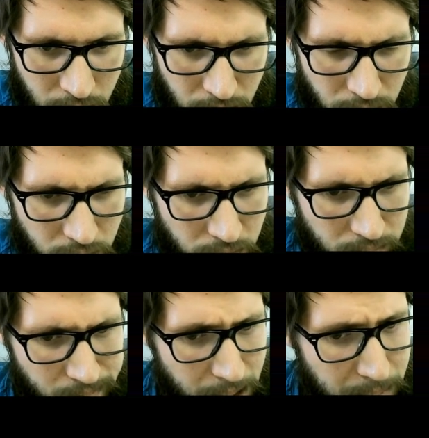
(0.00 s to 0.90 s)

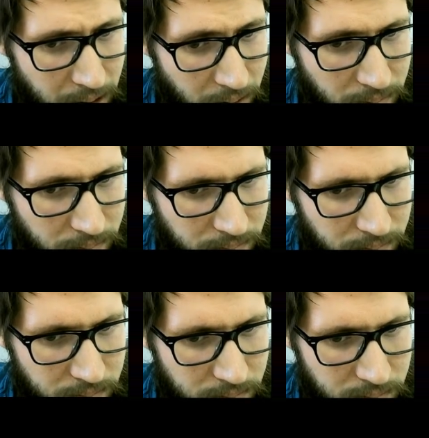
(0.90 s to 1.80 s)
Maybe not.
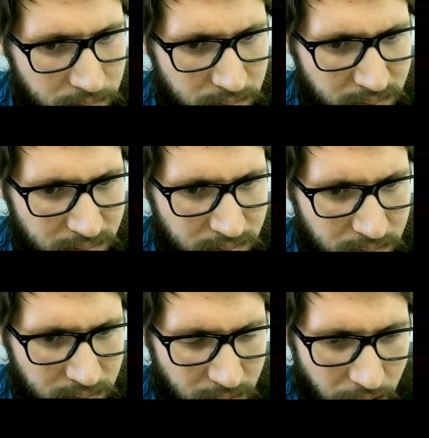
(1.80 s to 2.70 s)

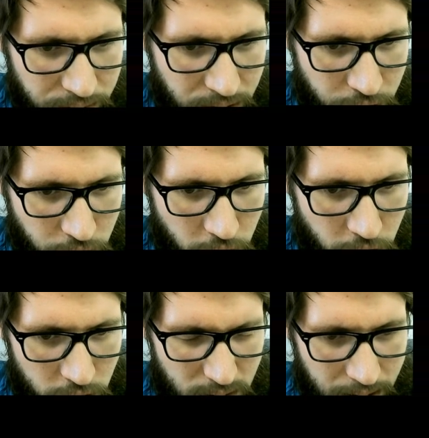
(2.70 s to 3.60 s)
I think you
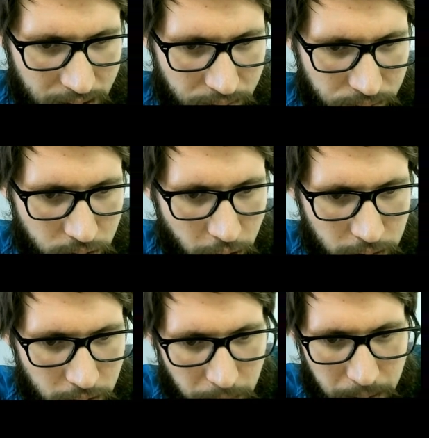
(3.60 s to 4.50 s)
could then have...
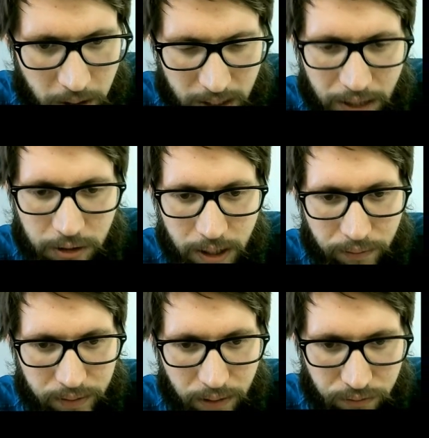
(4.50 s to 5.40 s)
No, because then you'd
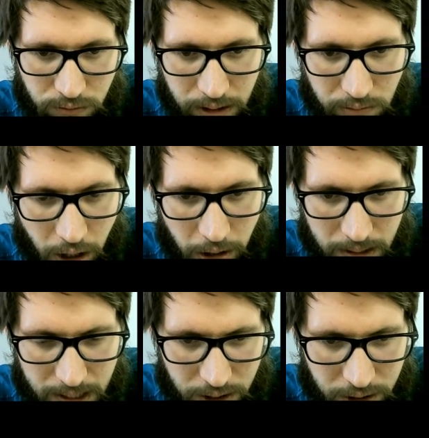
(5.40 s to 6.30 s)
have to have three in a row,
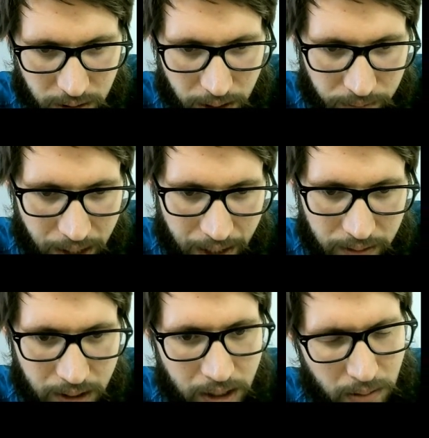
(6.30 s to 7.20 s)
essentially. You'd have that.
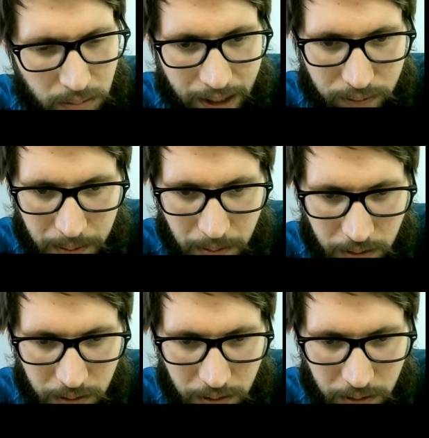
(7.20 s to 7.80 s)
Would have to be on